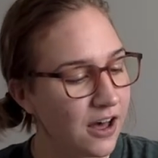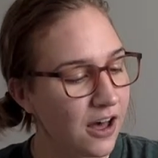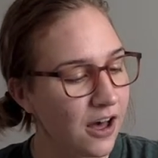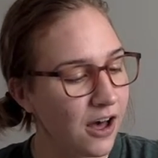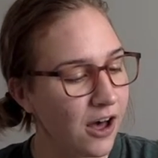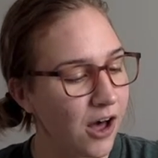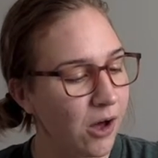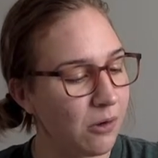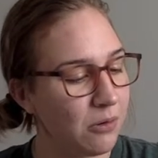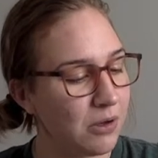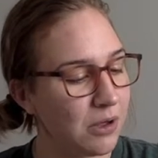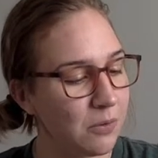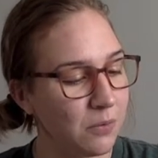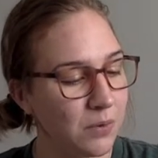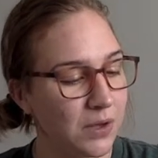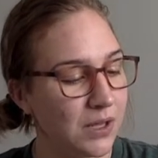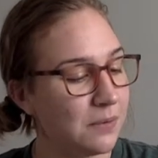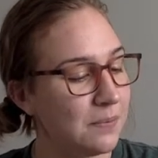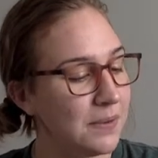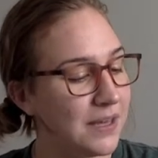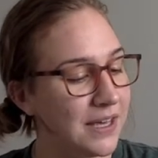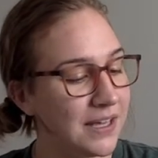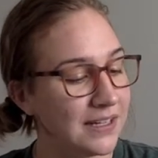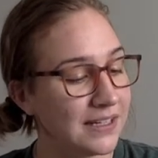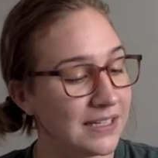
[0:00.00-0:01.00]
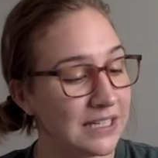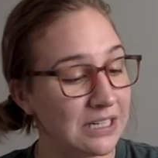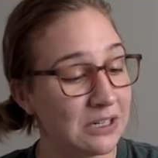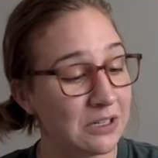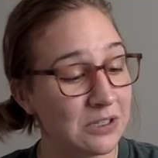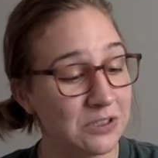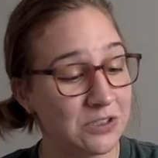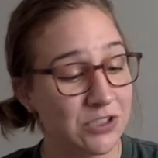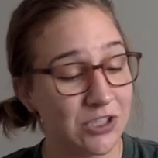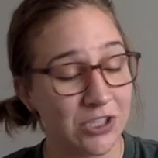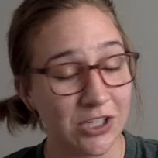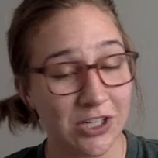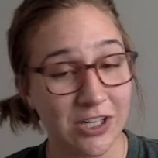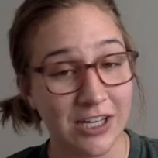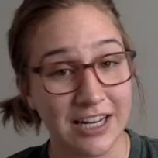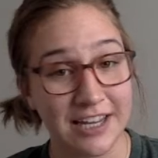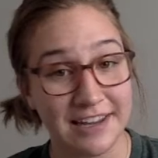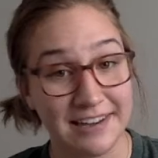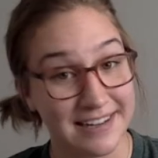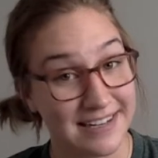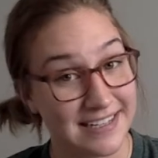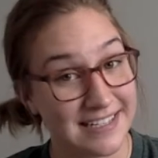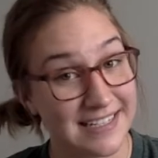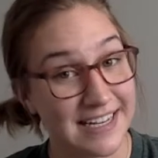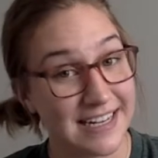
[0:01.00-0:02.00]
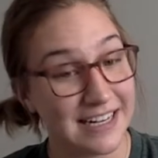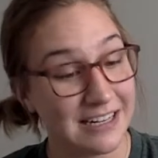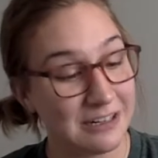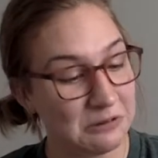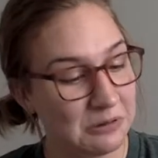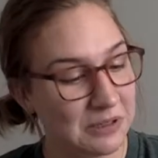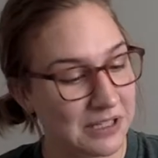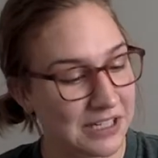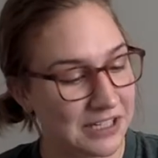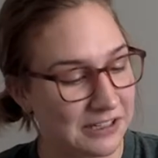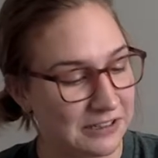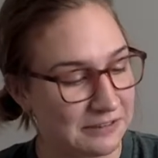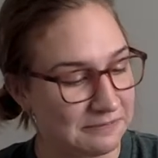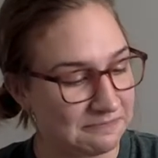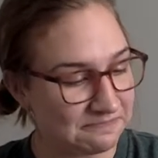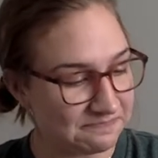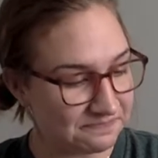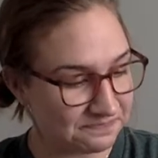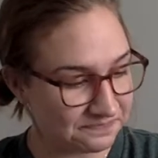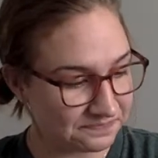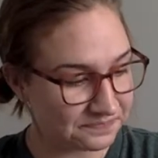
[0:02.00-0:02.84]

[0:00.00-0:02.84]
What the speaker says: Oh, it will be a little journey, indeed it will."